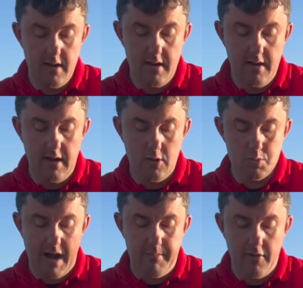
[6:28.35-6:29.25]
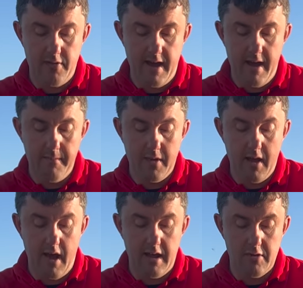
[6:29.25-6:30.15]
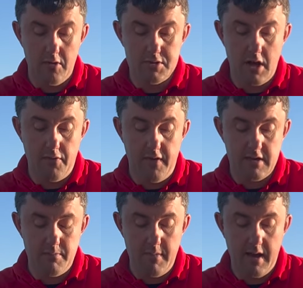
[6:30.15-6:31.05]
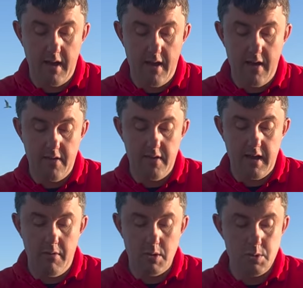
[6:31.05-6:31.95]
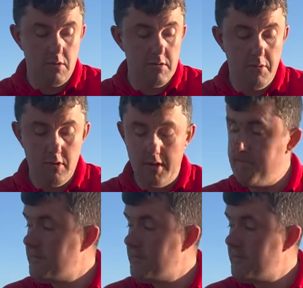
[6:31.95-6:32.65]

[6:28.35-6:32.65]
little wrap on there, and he's also fitted me the roller puller.